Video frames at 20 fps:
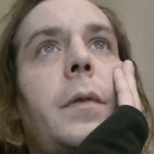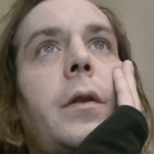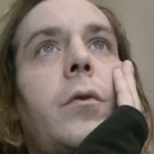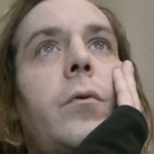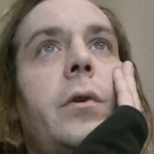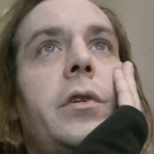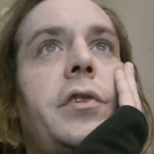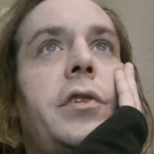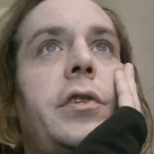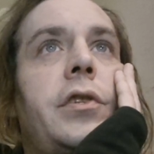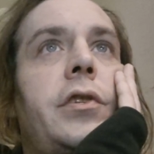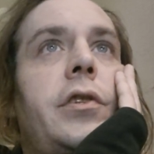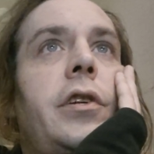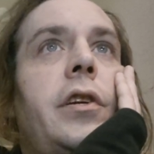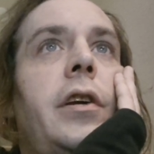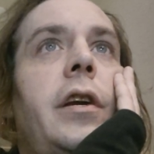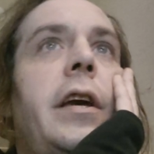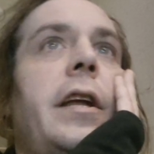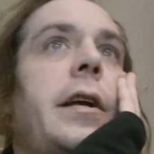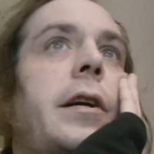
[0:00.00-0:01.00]
which
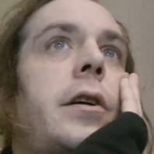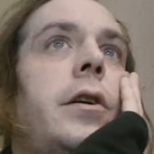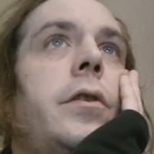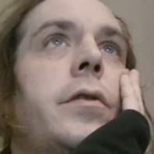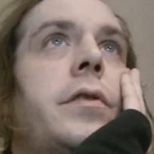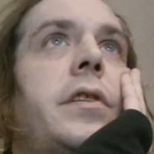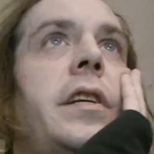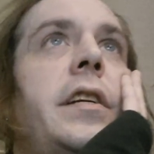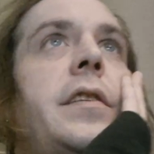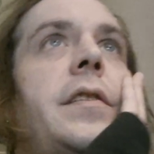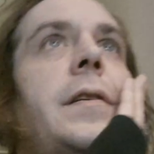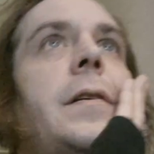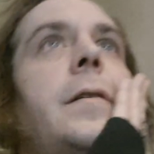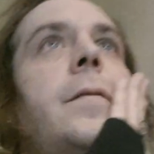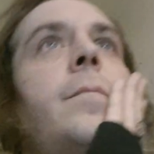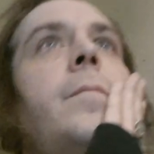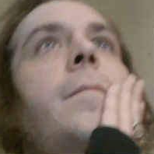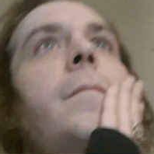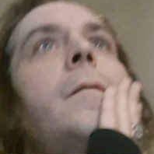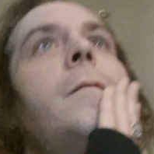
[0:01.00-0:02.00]
in
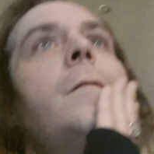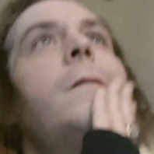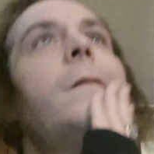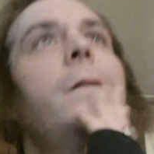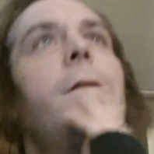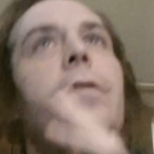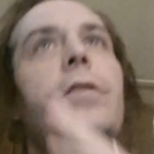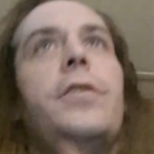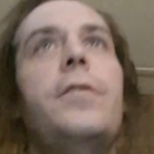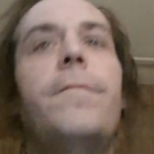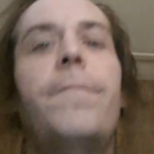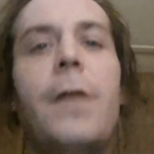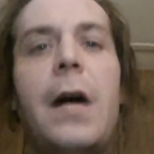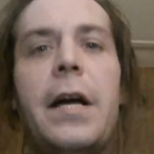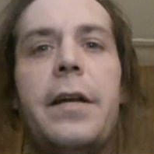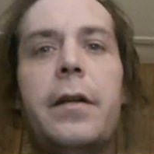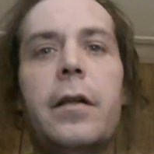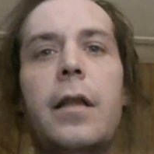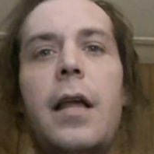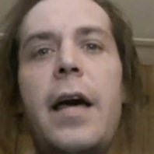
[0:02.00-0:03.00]
occultism, you
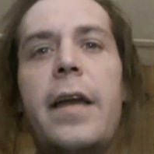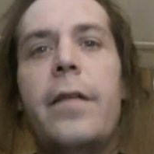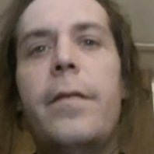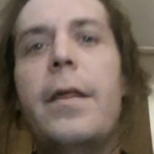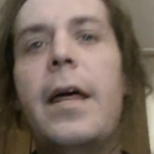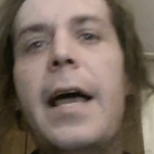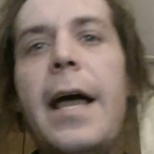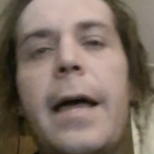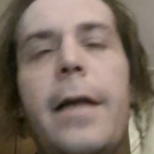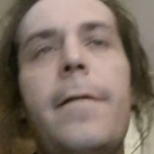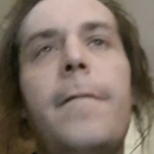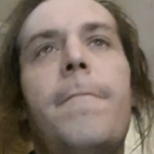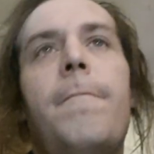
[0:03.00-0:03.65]
find a lot of that.